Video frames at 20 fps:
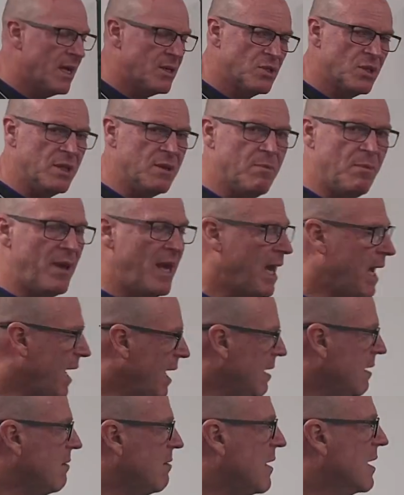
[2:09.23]
actually
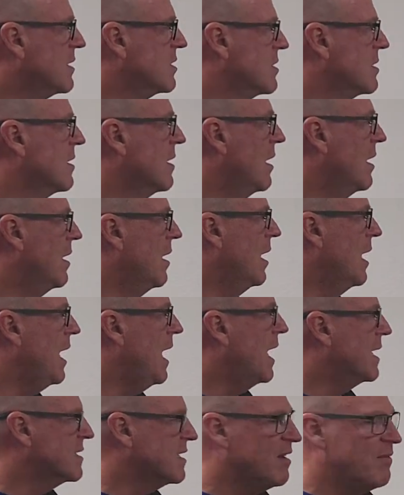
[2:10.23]
painted this,
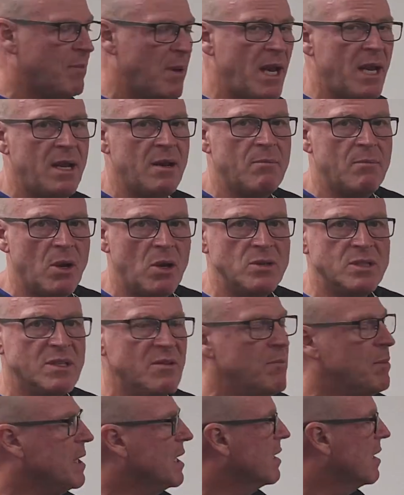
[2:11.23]
as I painted most
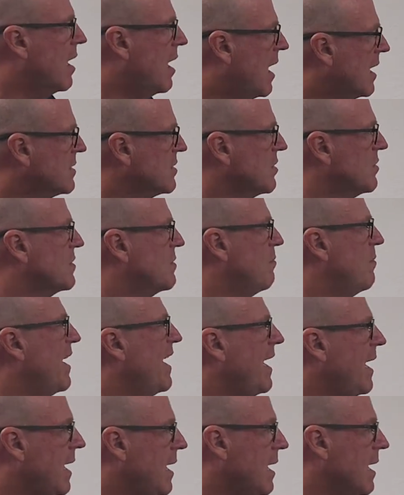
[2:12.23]
of Picasso's
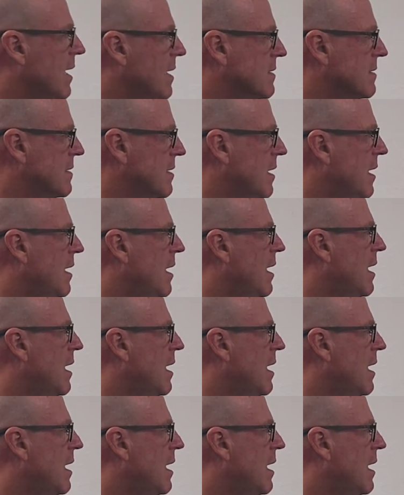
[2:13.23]
paintings,